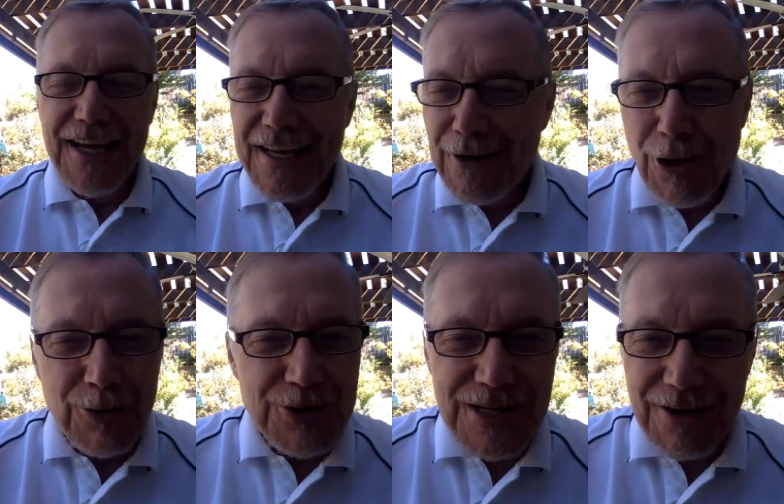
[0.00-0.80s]
In
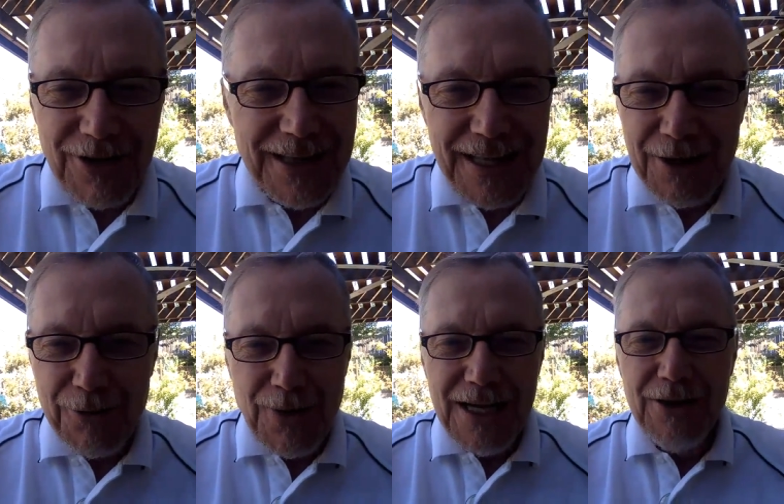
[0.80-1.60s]
almost
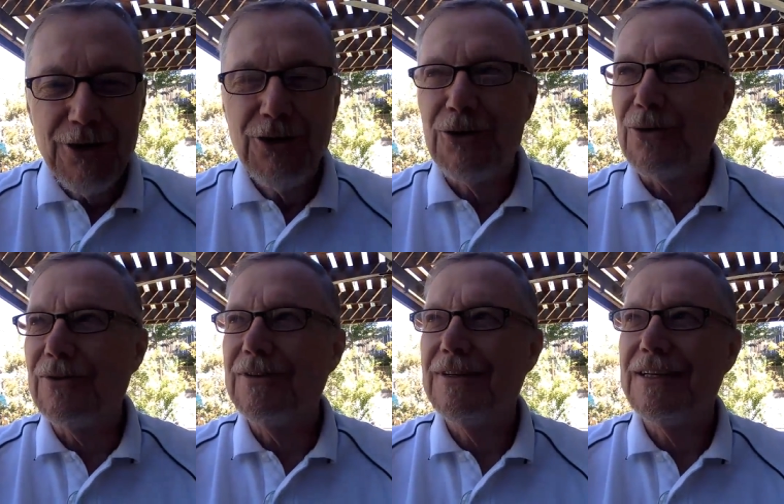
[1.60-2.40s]
everything we
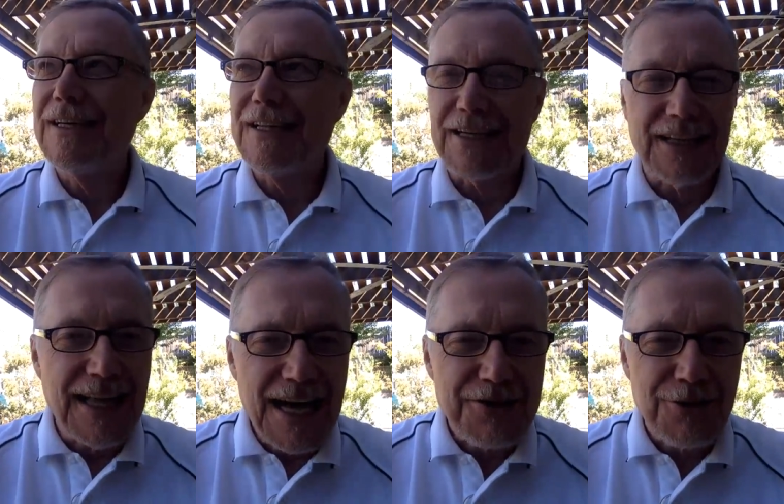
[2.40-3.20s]
do, in the
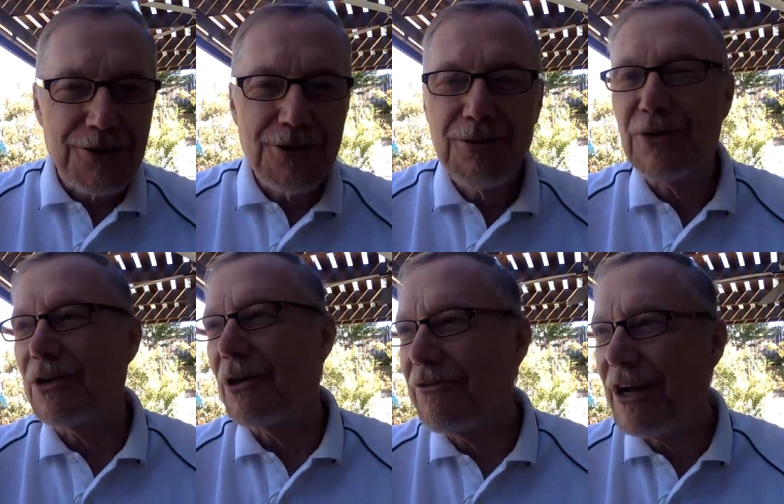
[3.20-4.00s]
classroom,
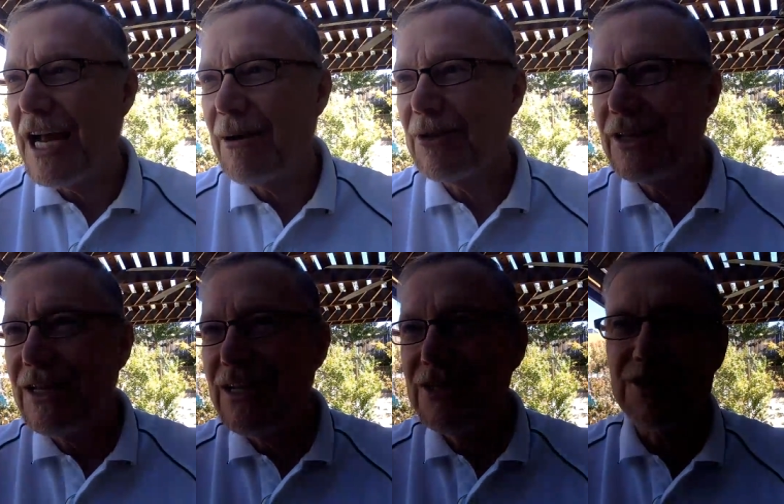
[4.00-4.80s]
with our
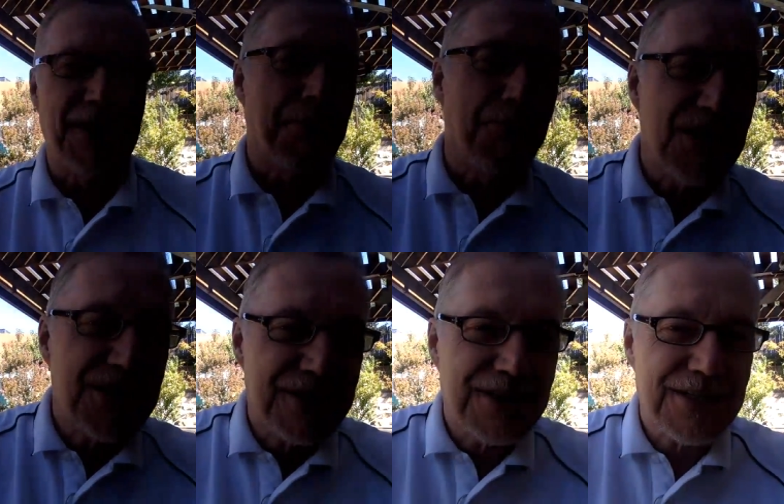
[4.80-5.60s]
families, in
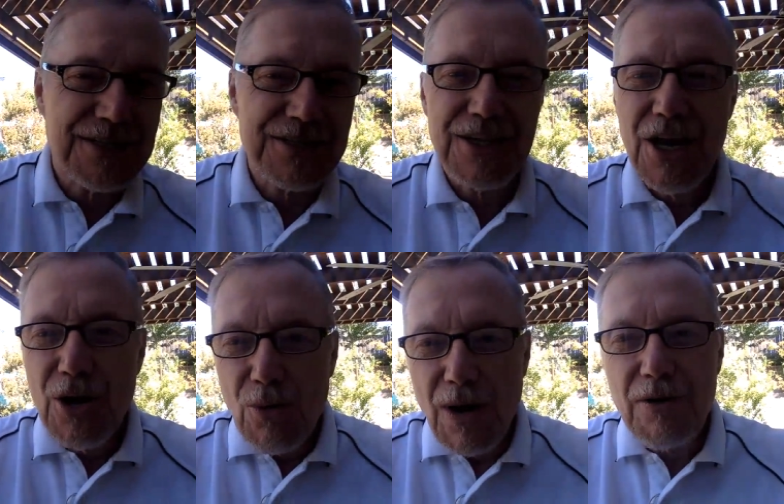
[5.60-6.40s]
business,
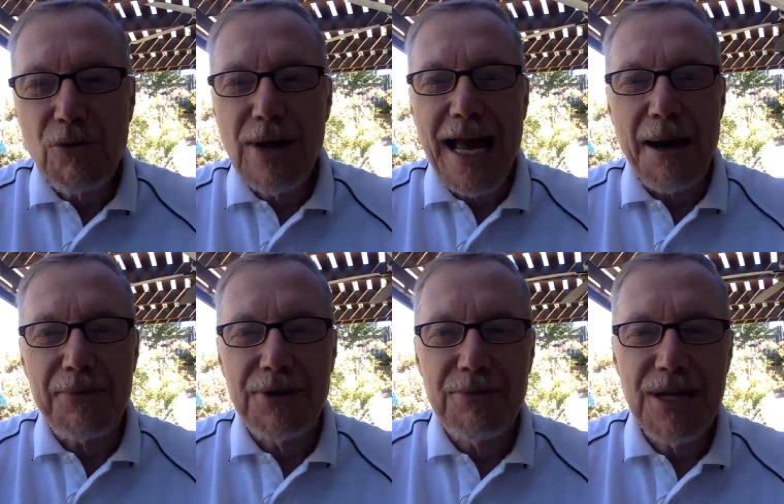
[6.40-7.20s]
wherever we
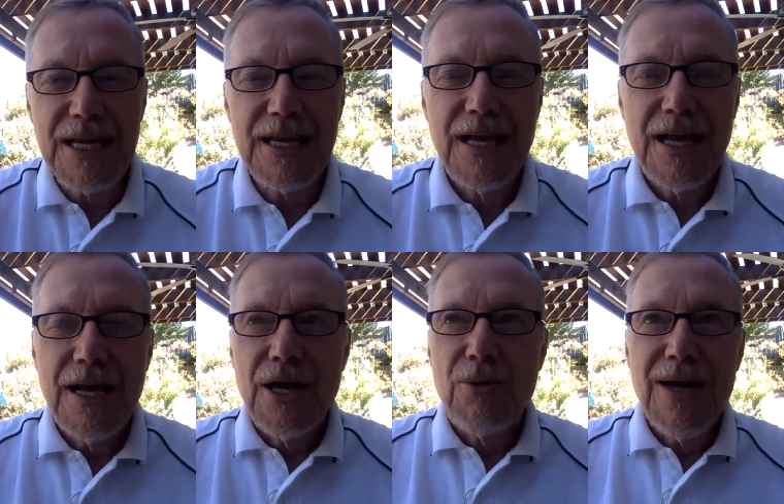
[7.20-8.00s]
happen to be,
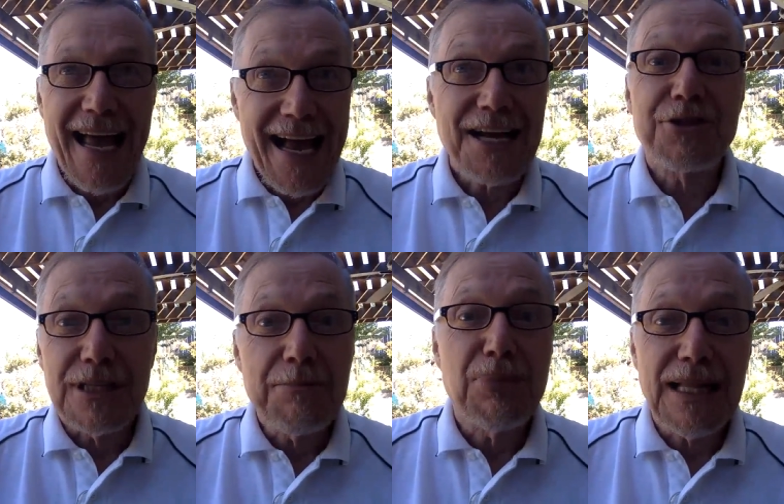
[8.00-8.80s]
we
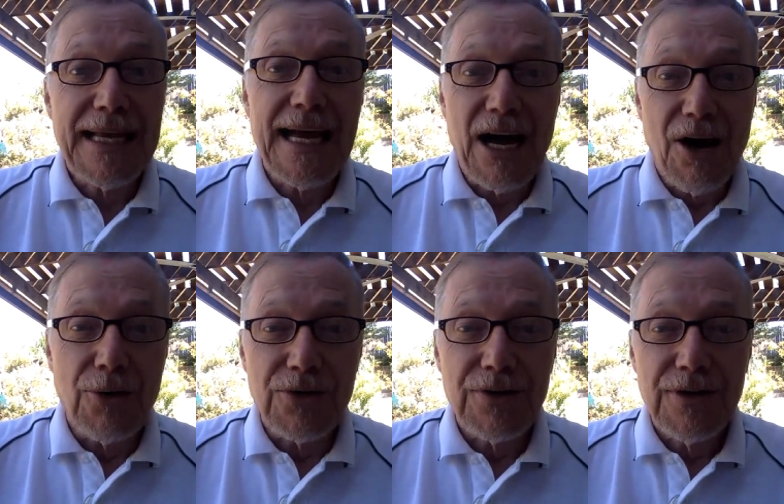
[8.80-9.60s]
actually play
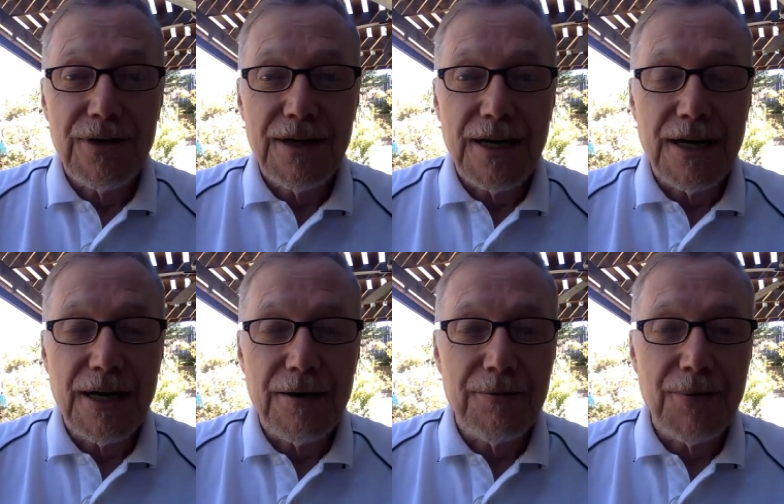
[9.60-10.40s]
out
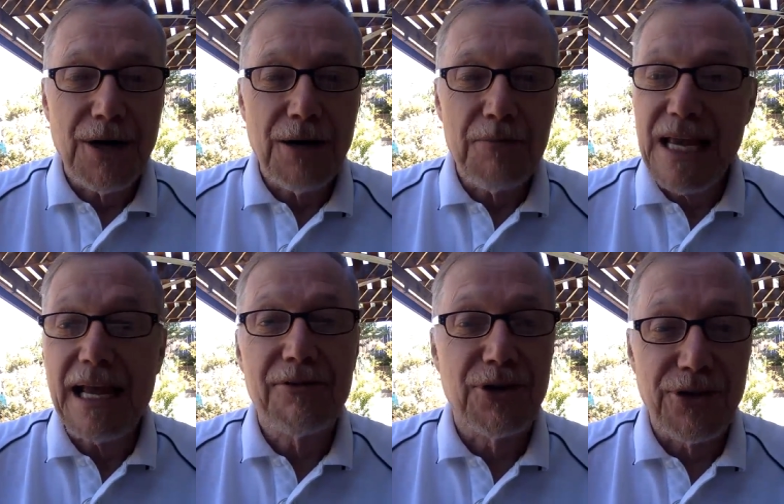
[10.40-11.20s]
uh,
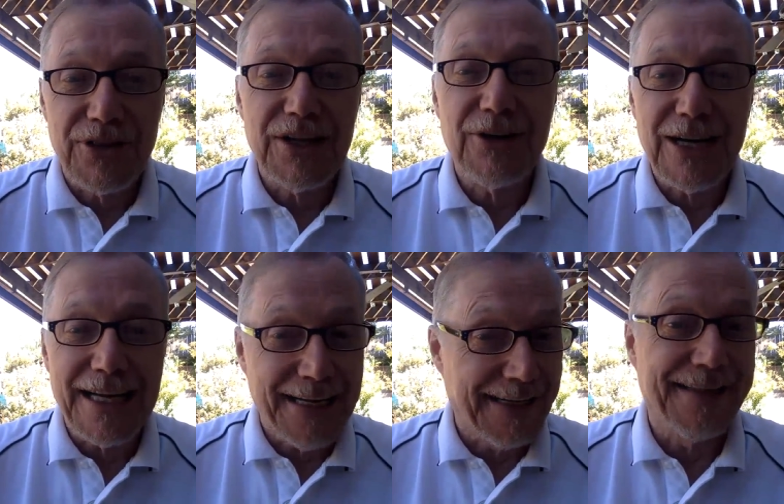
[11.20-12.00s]
behavioral
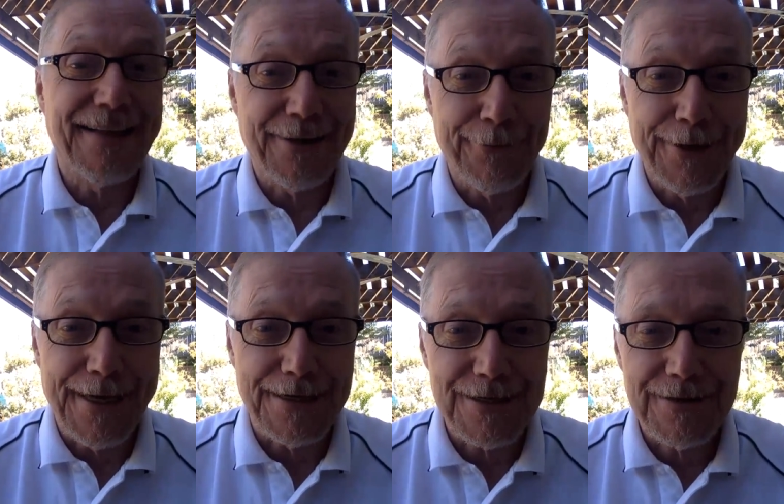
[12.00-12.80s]
theory in a lot of
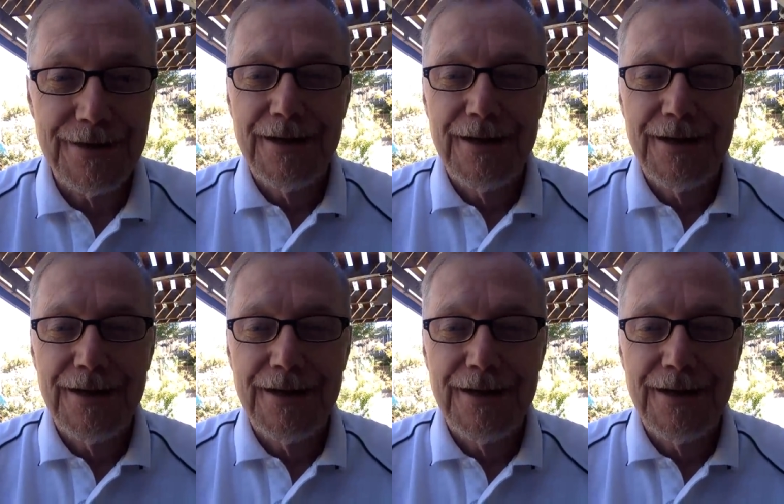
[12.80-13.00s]
ways.